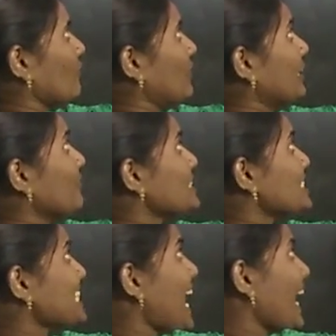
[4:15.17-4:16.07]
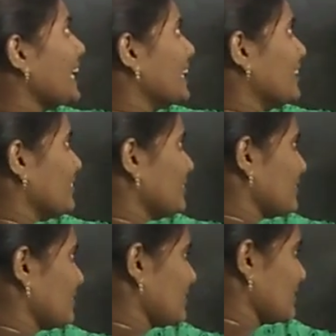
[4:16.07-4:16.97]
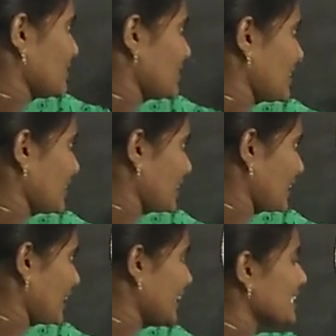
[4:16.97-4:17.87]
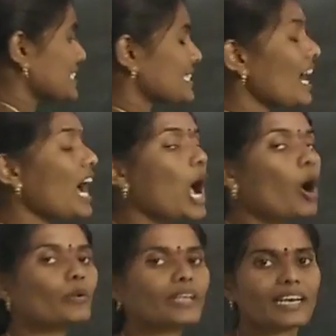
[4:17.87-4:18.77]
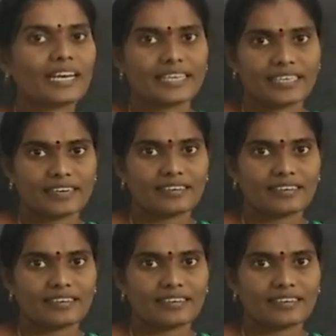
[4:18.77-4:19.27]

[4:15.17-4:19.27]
where we stand. It is the outer layer.